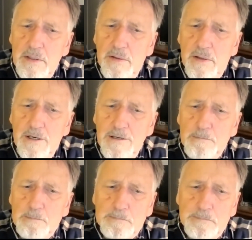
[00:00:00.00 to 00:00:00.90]
Now,
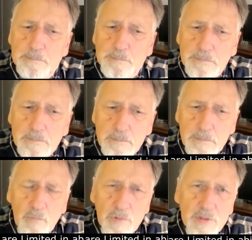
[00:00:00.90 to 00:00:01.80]

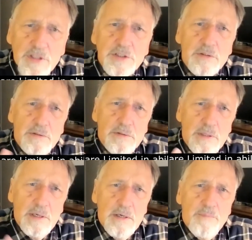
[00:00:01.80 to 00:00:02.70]
this
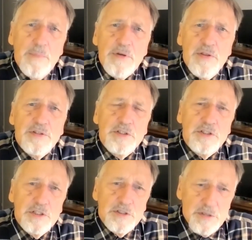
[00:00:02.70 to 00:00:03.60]

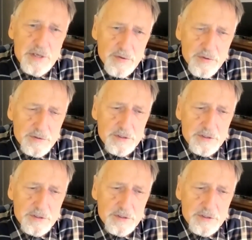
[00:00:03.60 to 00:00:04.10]
is just the other